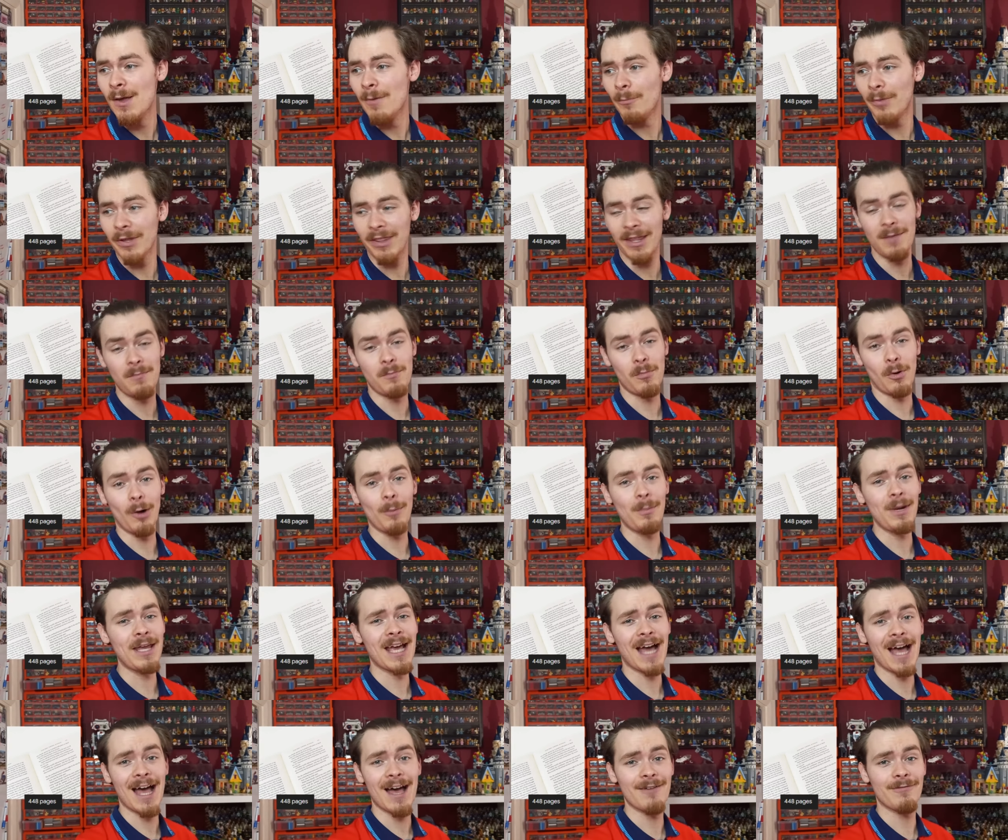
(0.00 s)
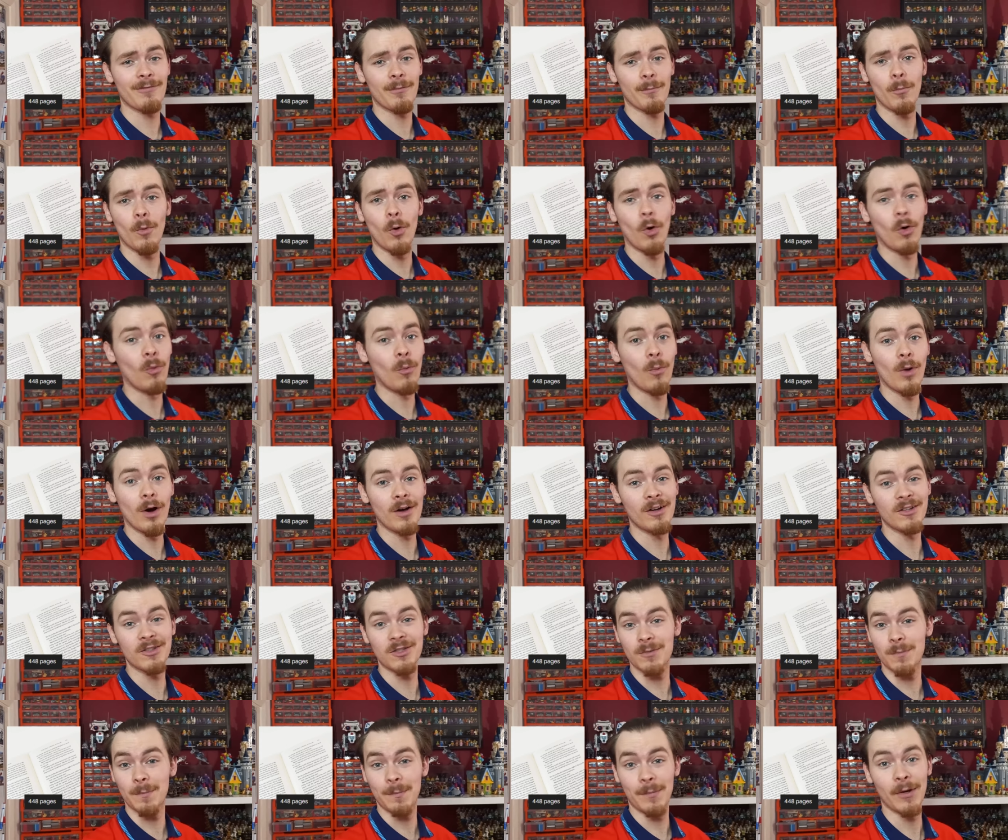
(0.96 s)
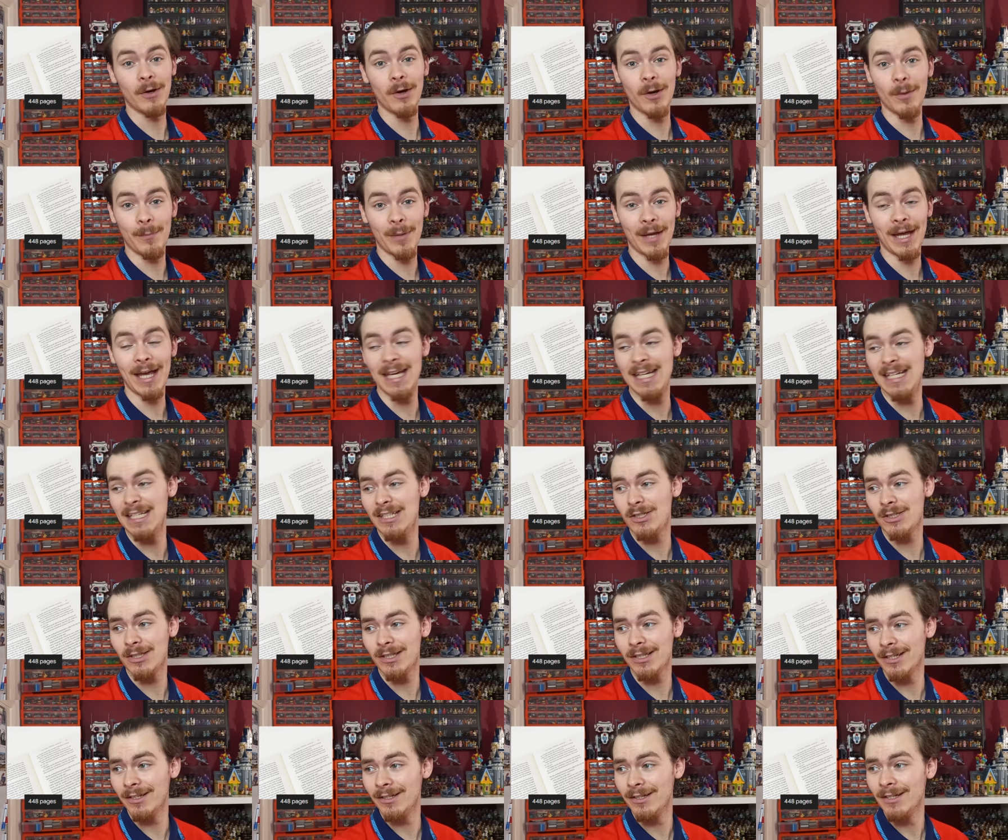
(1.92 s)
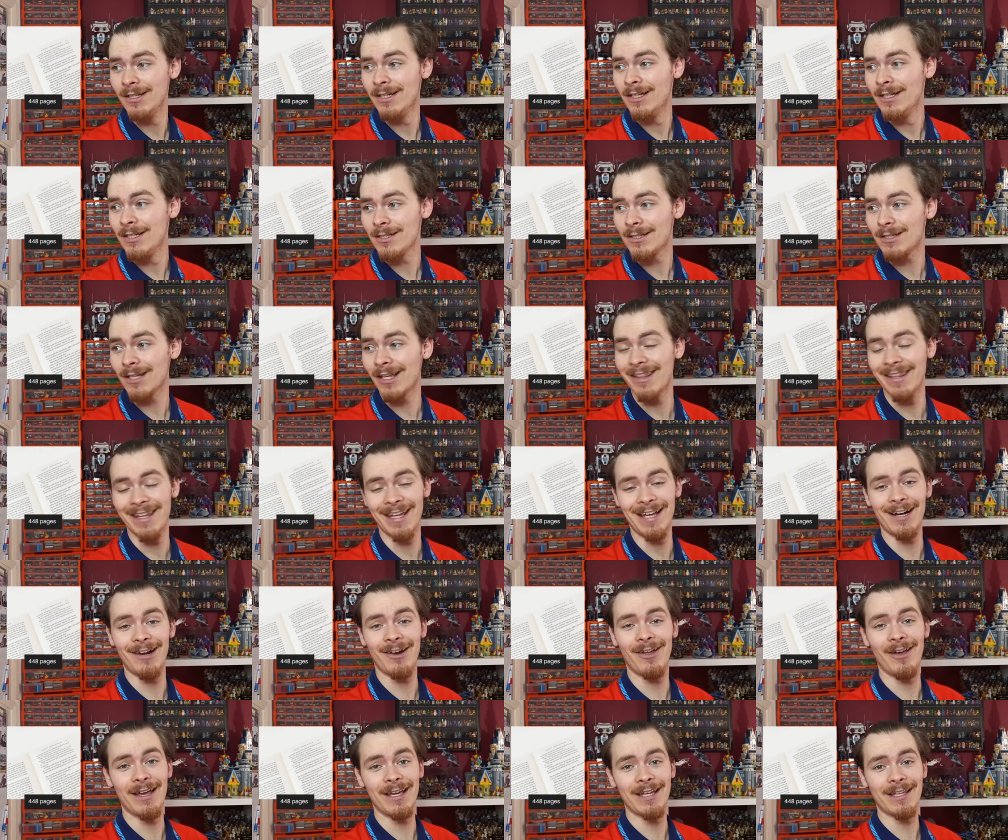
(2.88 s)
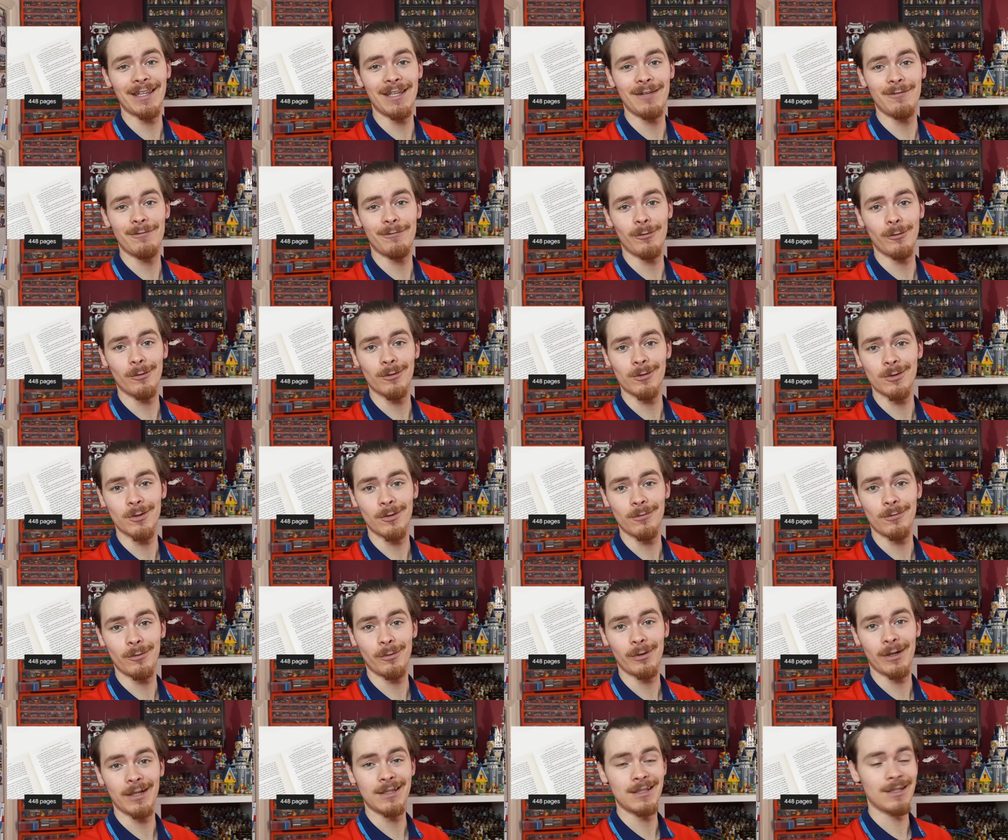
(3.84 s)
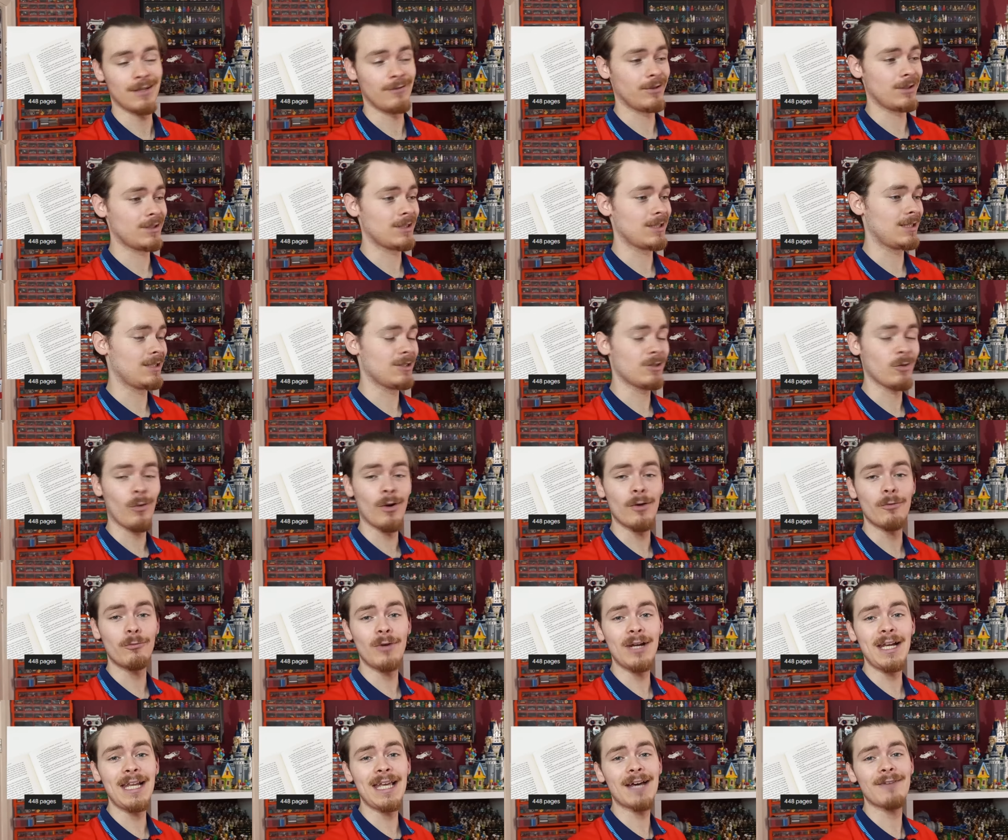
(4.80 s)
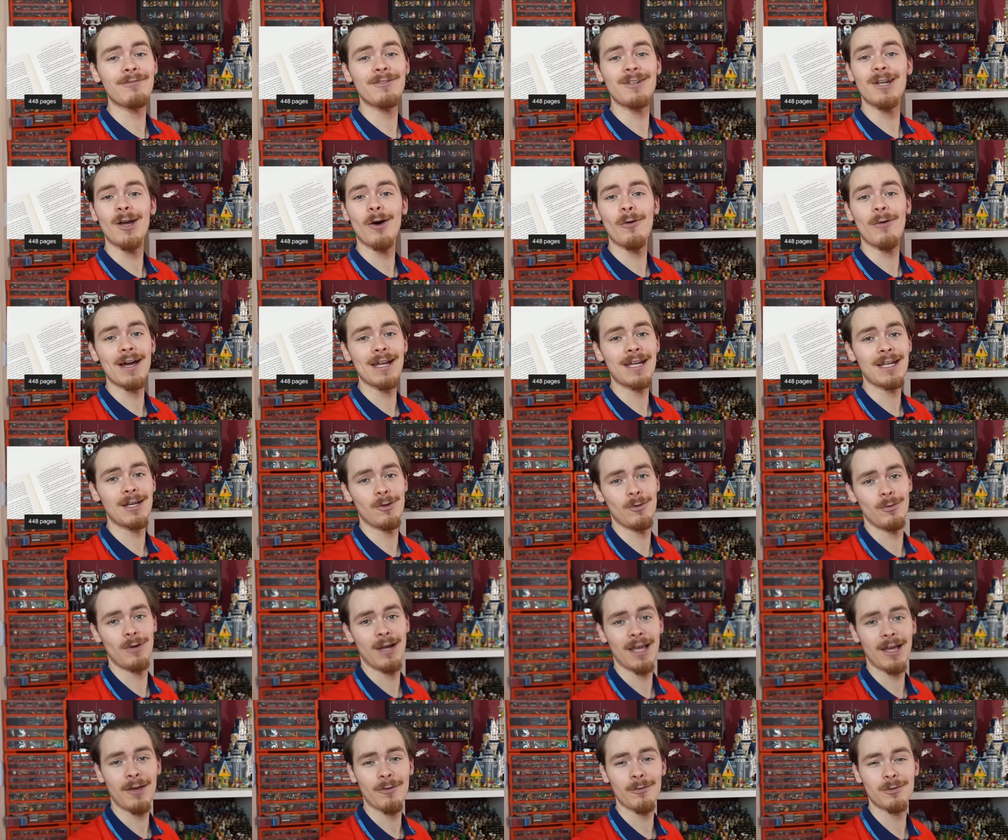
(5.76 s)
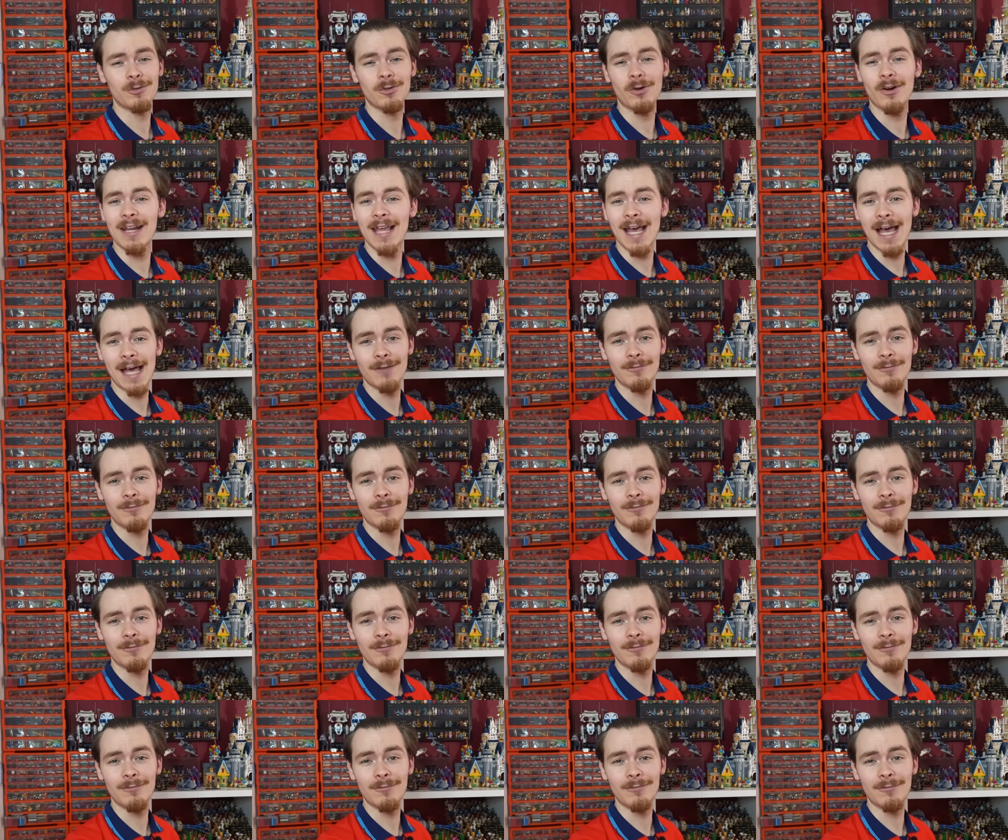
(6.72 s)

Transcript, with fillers: but they probably have more words per page than something like the force of creativity. So I really have no idea who LEGO are trying to